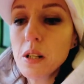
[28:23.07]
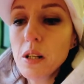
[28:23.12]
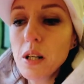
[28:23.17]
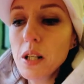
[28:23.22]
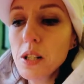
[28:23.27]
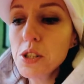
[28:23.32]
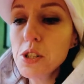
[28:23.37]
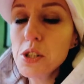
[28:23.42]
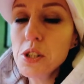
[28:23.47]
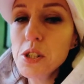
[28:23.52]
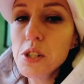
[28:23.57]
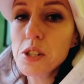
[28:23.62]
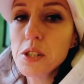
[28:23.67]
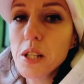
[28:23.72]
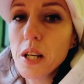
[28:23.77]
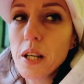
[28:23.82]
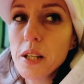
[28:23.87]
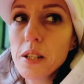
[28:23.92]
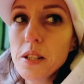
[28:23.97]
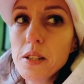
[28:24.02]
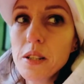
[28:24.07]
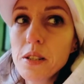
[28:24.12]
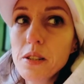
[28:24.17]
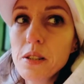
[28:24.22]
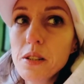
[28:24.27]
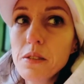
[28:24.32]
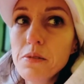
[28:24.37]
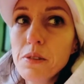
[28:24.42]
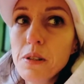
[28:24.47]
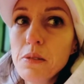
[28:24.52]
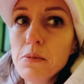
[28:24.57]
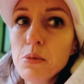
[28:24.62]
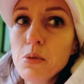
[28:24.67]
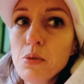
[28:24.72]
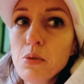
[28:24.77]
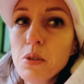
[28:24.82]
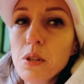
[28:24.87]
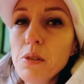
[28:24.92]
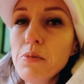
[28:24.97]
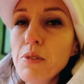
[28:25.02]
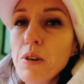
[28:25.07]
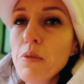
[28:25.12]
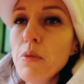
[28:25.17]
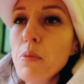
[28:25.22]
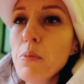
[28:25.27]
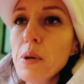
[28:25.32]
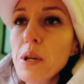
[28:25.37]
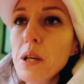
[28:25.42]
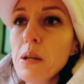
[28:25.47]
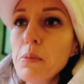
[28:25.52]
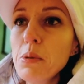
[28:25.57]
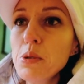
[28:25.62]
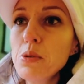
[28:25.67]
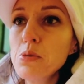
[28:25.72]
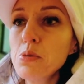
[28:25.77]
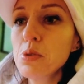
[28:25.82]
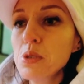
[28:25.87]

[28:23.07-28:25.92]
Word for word: I just decided that if I'm not, if I won't be able to